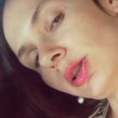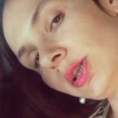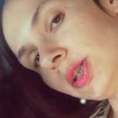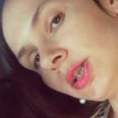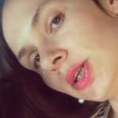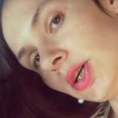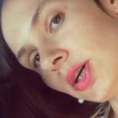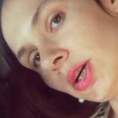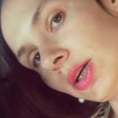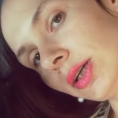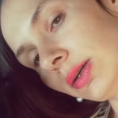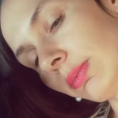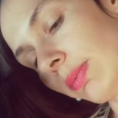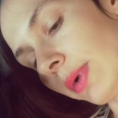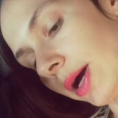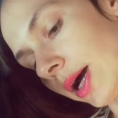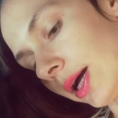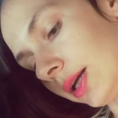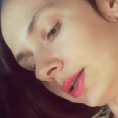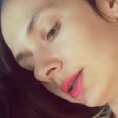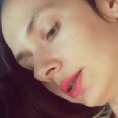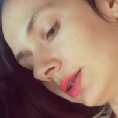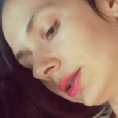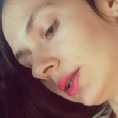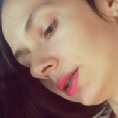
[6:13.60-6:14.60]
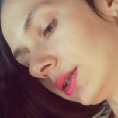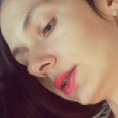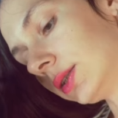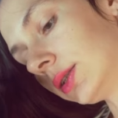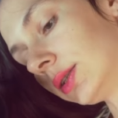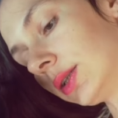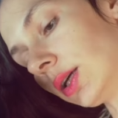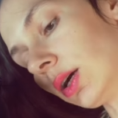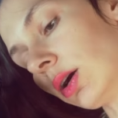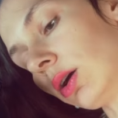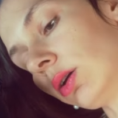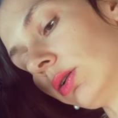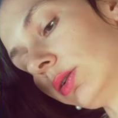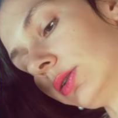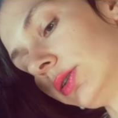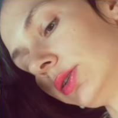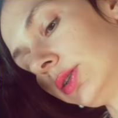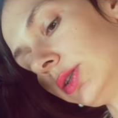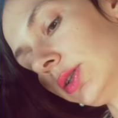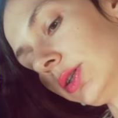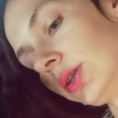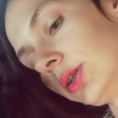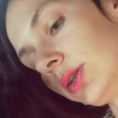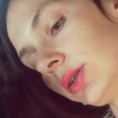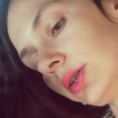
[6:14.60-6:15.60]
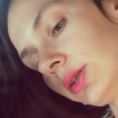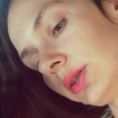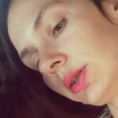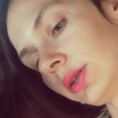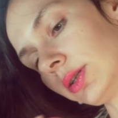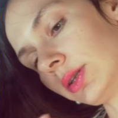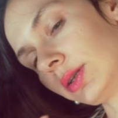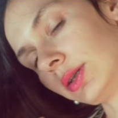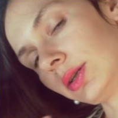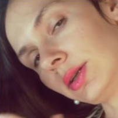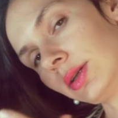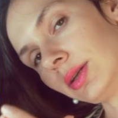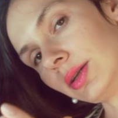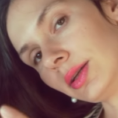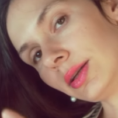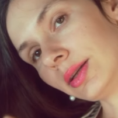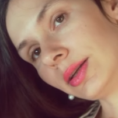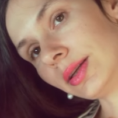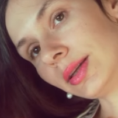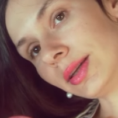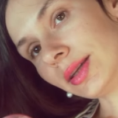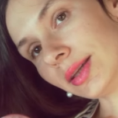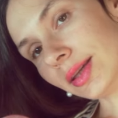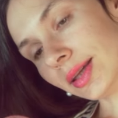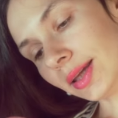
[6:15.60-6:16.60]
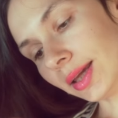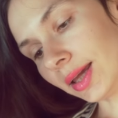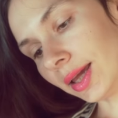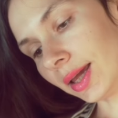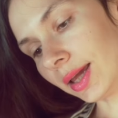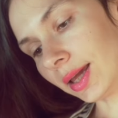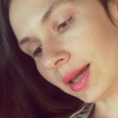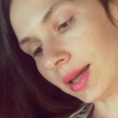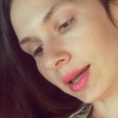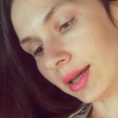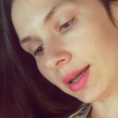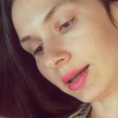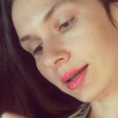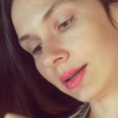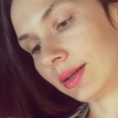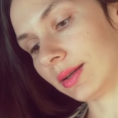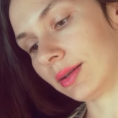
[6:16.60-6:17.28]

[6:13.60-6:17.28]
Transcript: talk, but soul talk. Yeah,